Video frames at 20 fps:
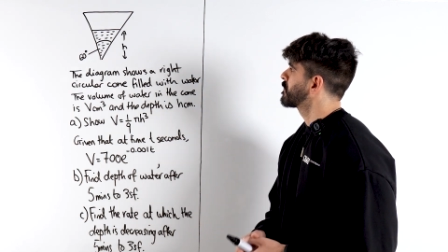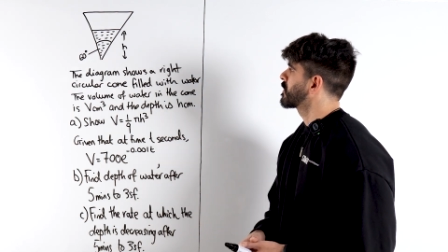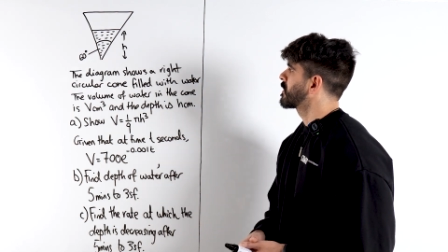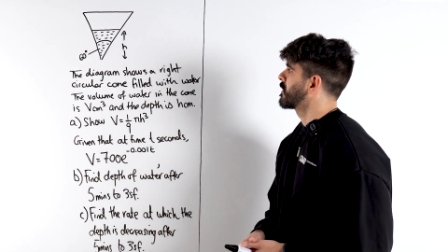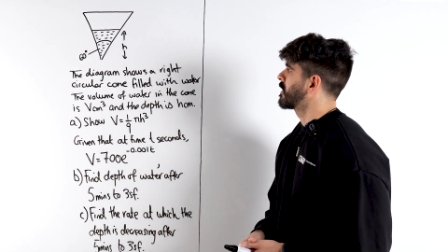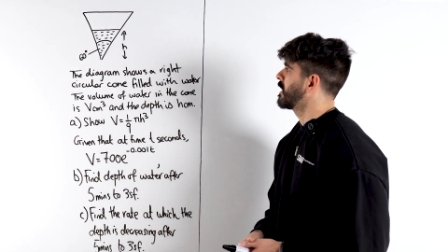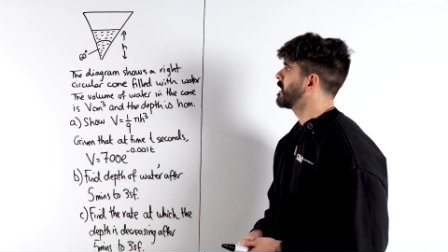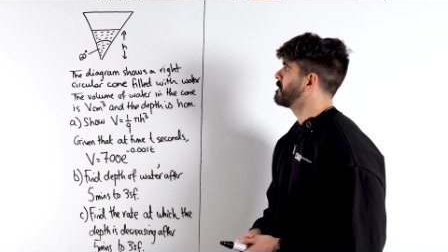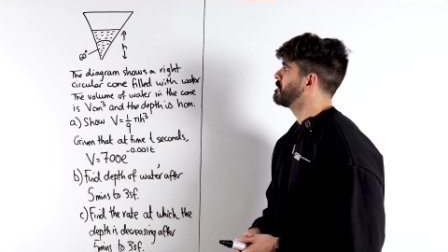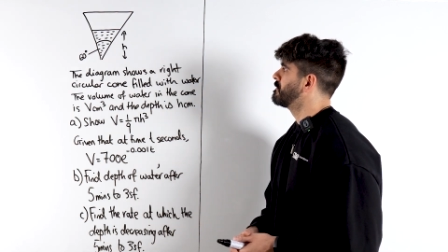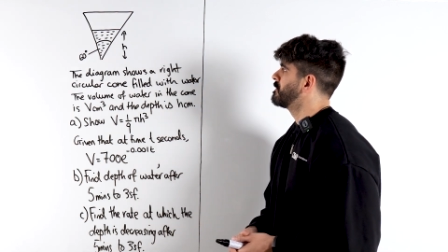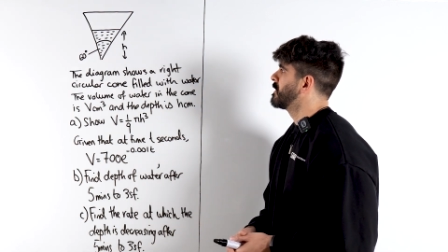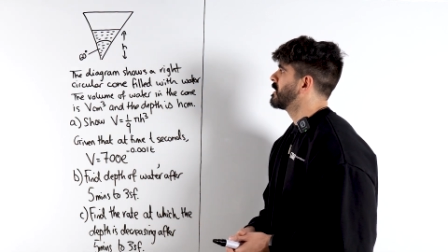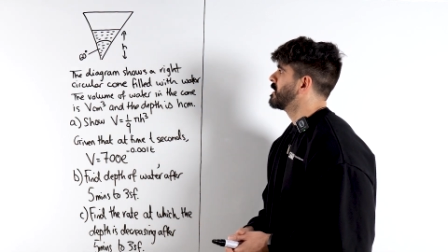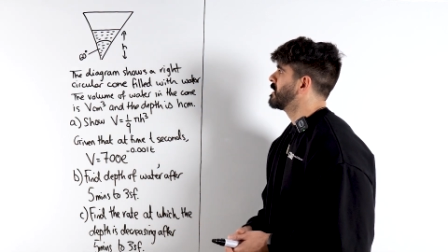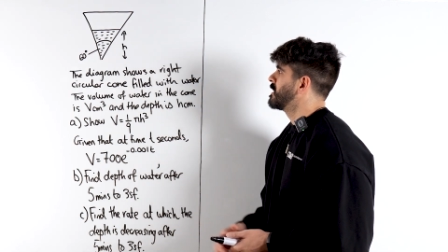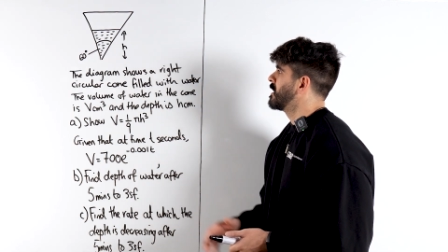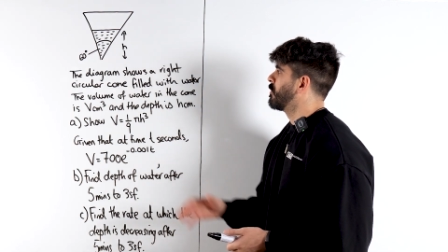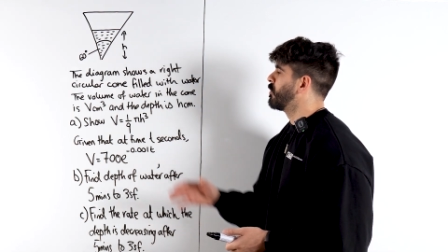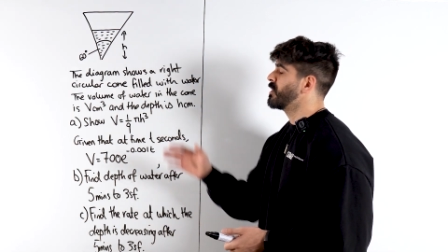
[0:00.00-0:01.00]
Okay,
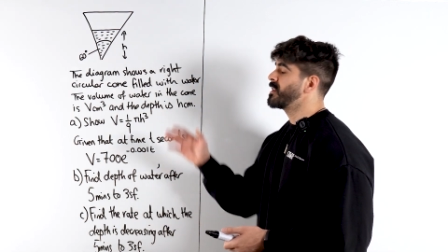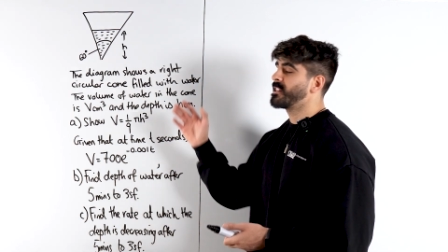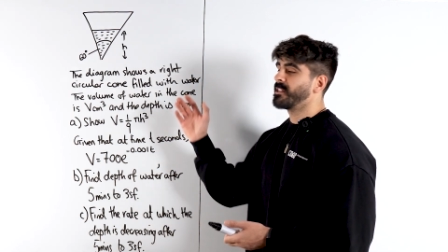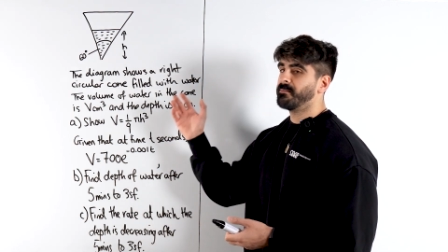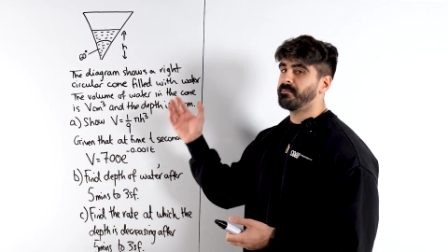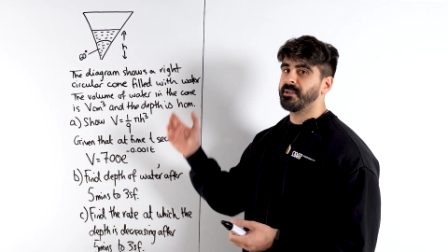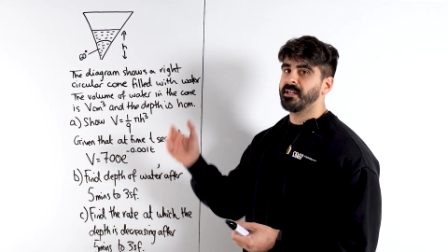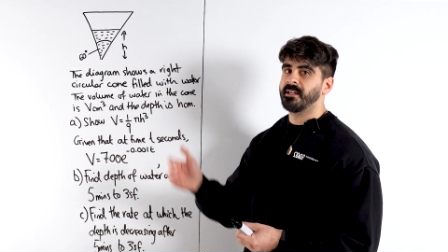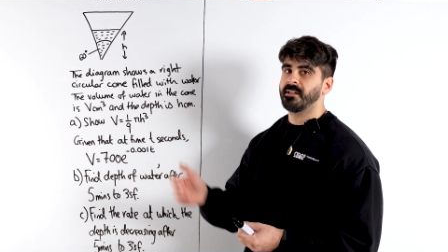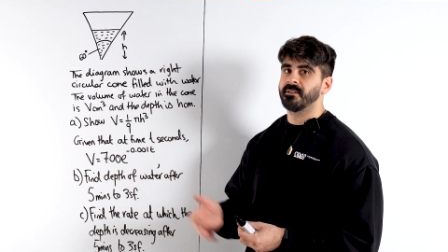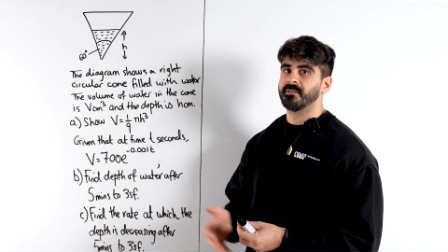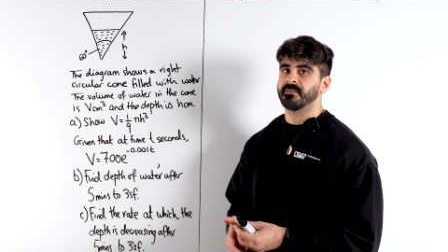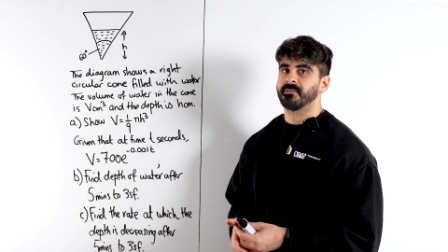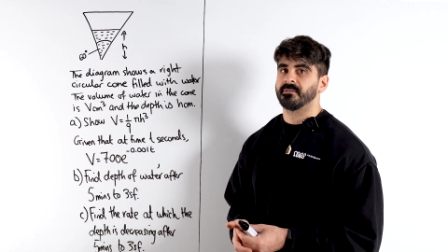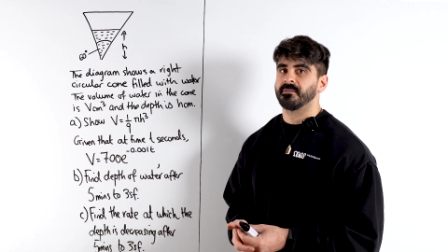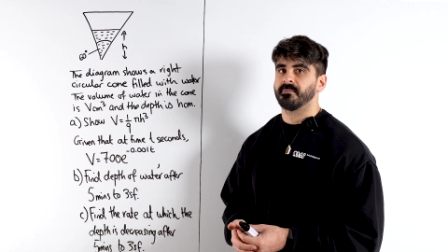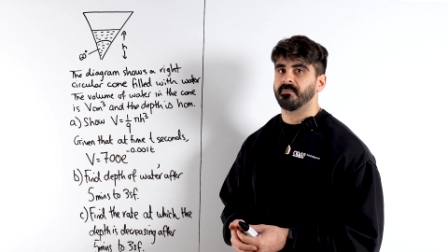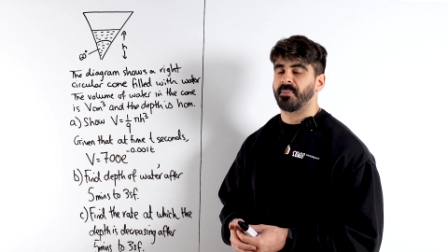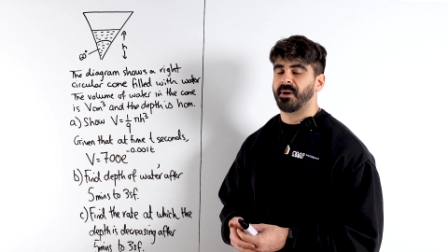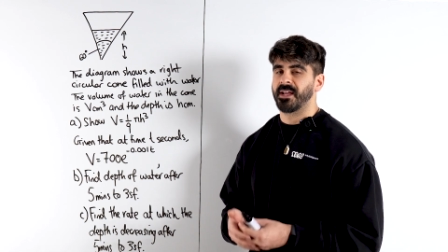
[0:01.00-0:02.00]
now, what does it mean
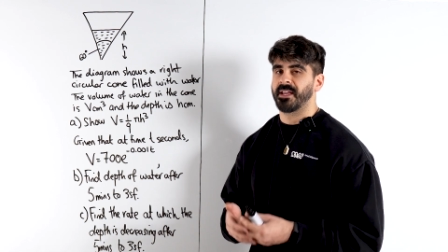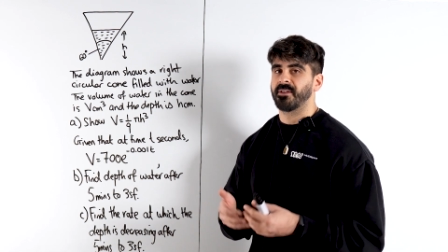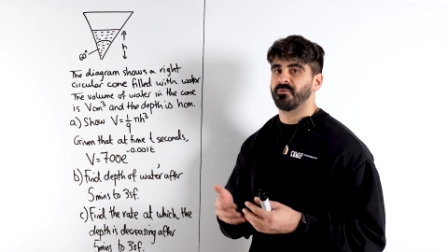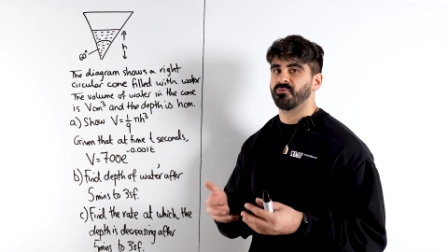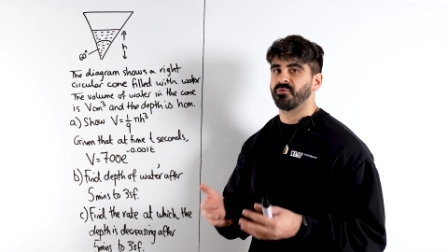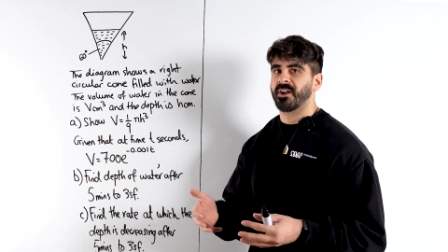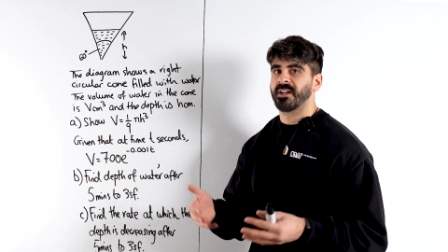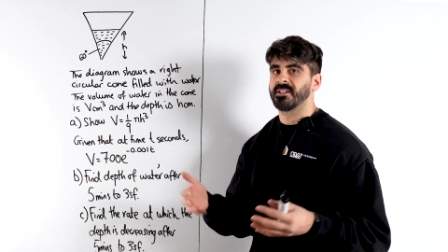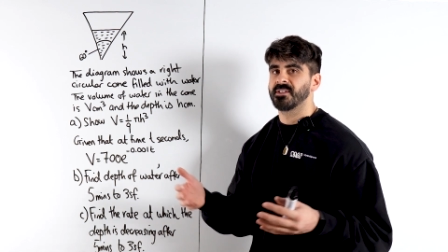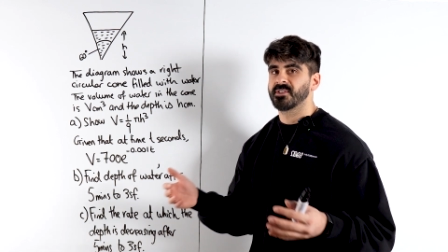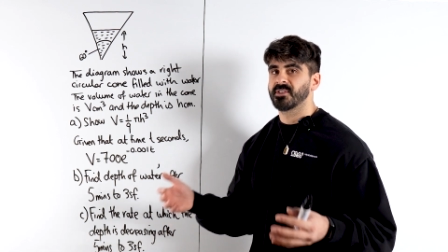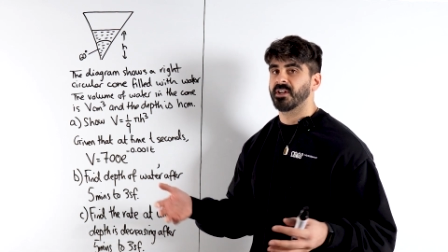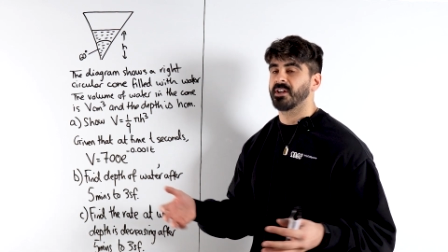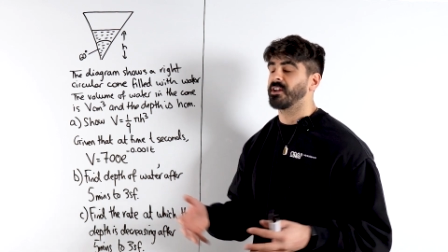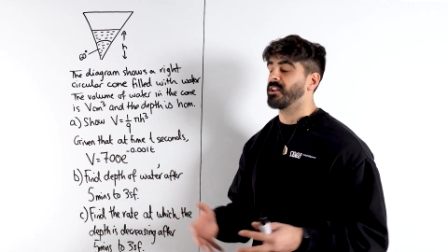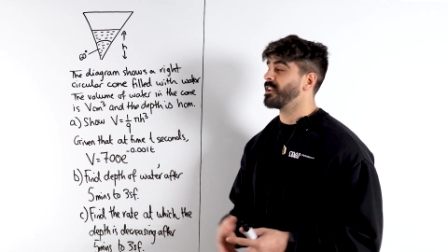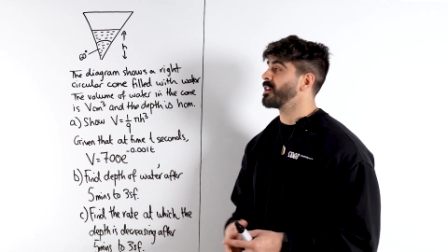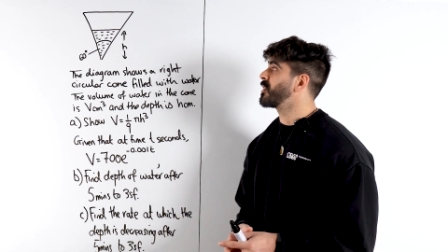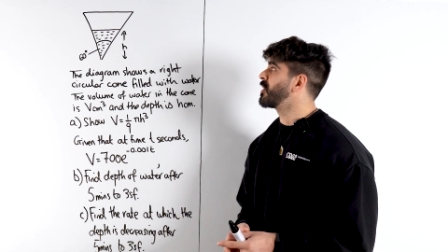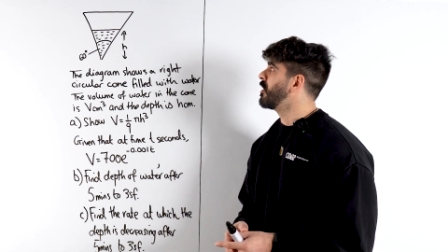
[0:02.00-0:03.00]
by a right
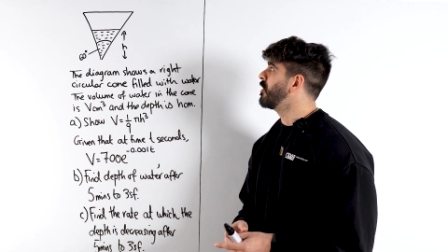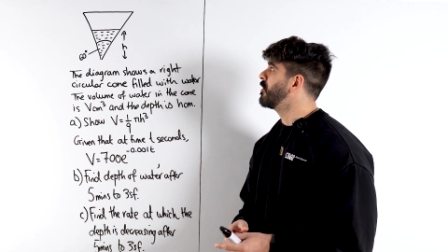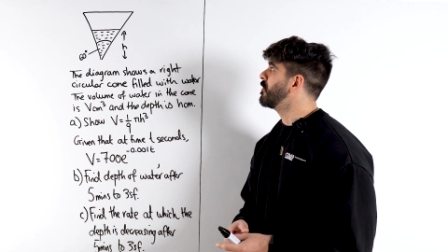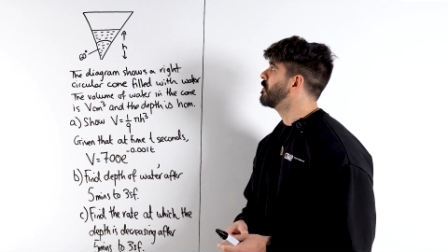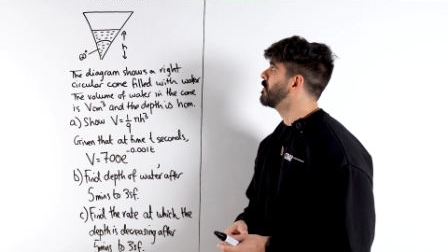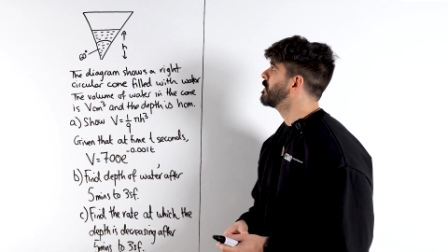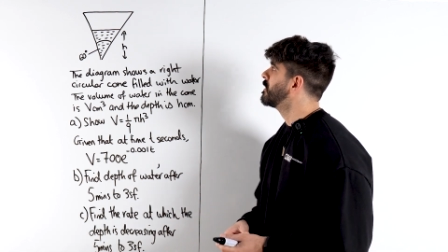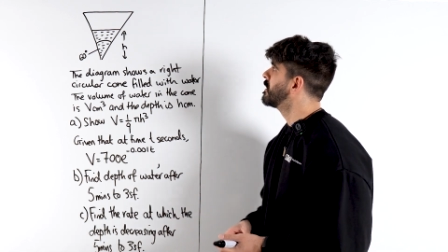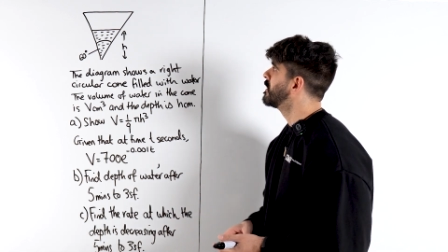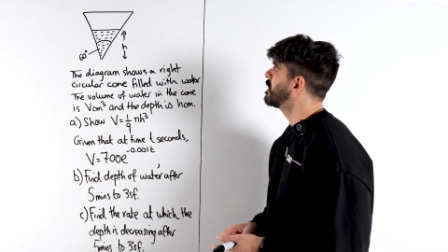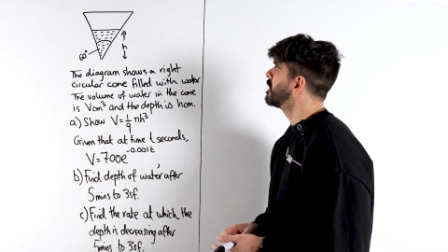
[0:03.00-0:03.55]
circular cone?